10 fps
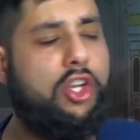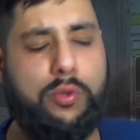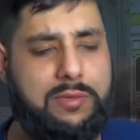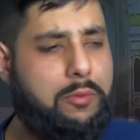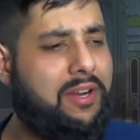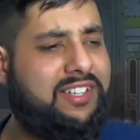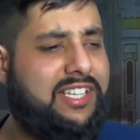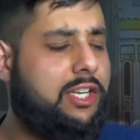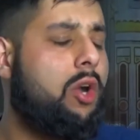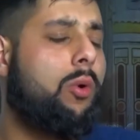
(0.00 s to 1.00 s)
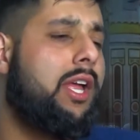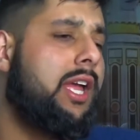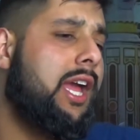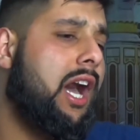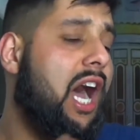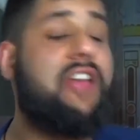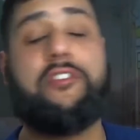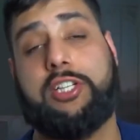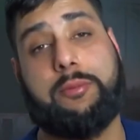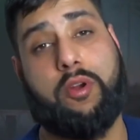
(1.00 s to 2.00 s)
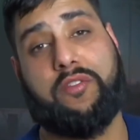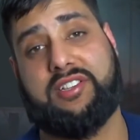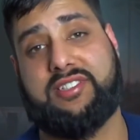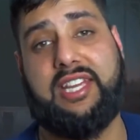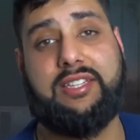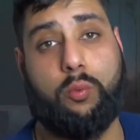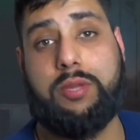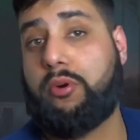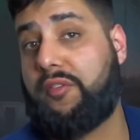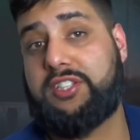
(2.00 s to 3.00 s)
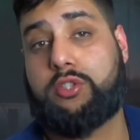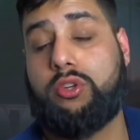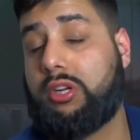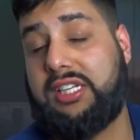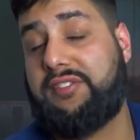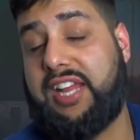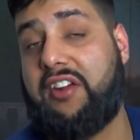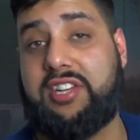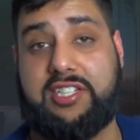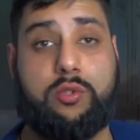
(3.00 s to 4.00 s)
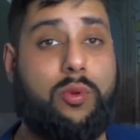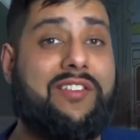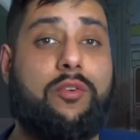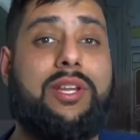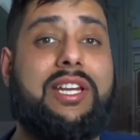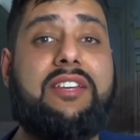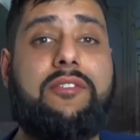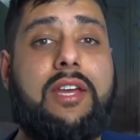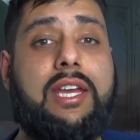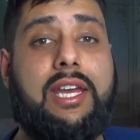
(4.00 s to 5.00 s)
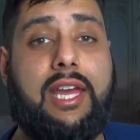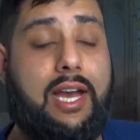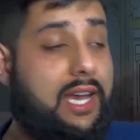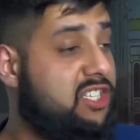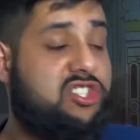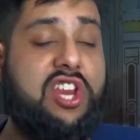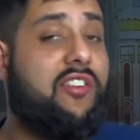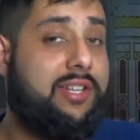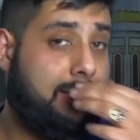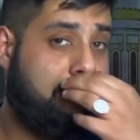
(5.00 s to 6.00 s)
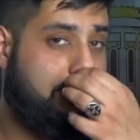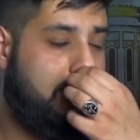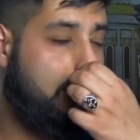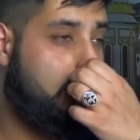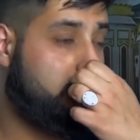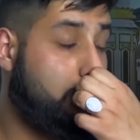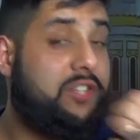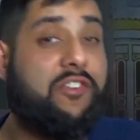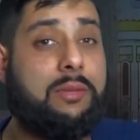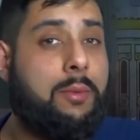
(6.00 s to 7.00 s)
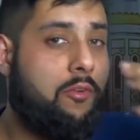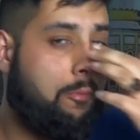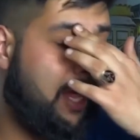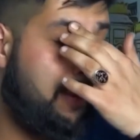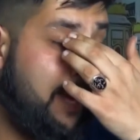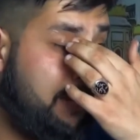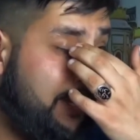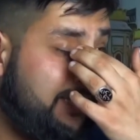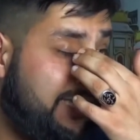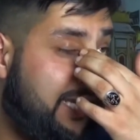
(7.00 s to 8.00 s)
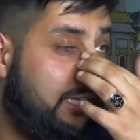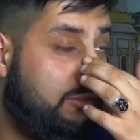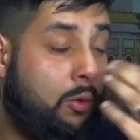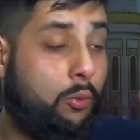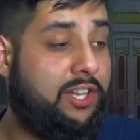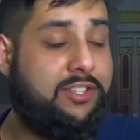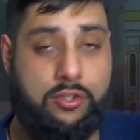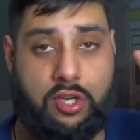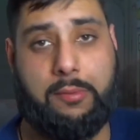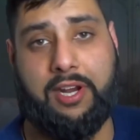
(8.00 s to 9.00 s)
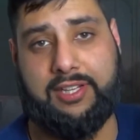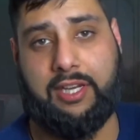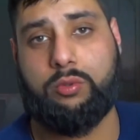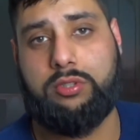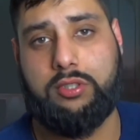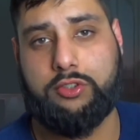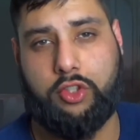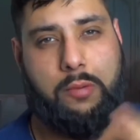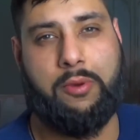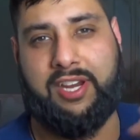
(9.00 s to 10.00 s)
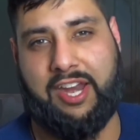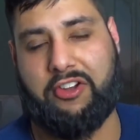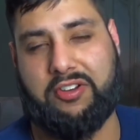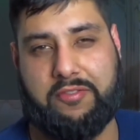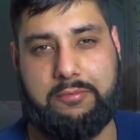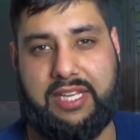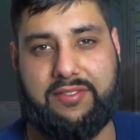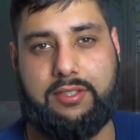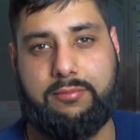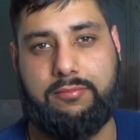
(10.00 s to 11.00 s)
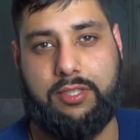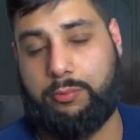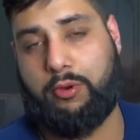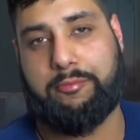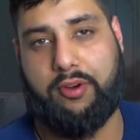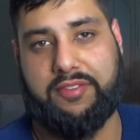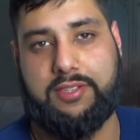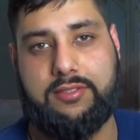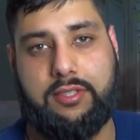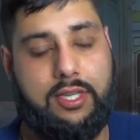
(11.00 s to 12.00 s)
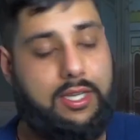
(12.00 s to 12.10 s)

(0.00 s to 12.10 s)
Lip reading: To which Abu Bakr said, "No, I've heard the Prophet say that we prophets do not leave inheritance. Whatever we leave, it's charity." To which Fatima replied back by saying, "Well, what is Sulaiman and Dawood? Solomon inherited from David. They're both prophets.